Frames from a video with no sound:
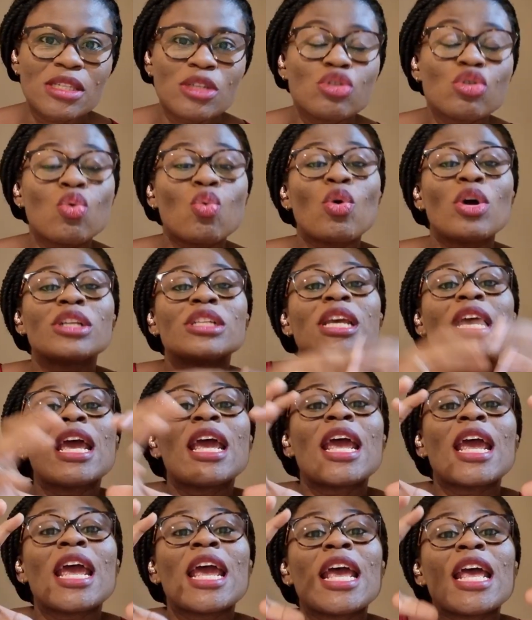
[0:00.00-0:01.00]
You know what
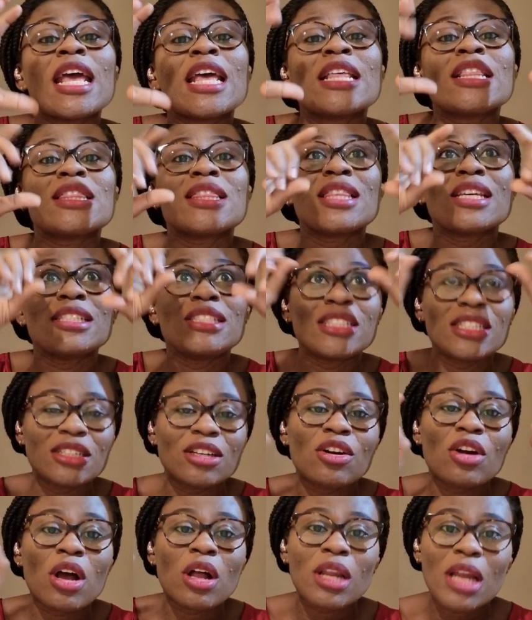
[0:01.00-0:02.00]
the
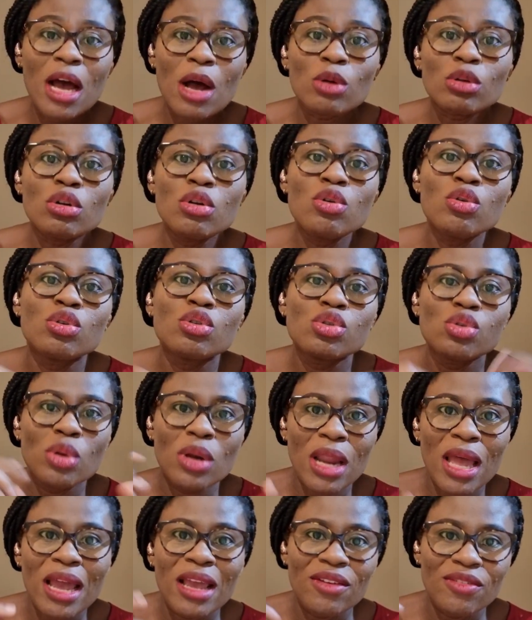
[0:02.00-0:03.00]
general outlook to
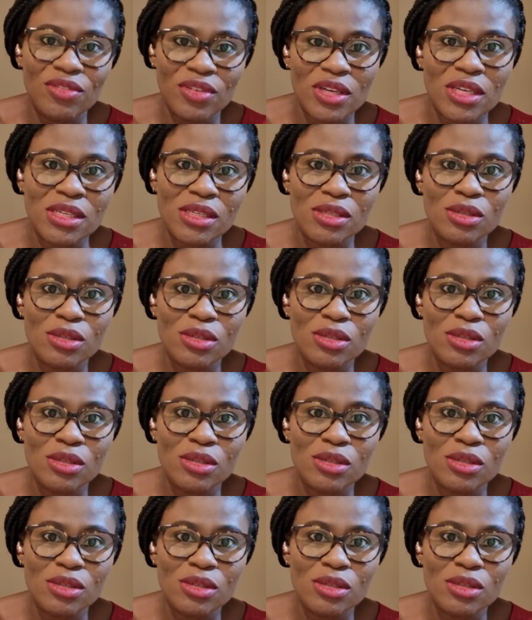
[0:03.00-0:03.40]
life is.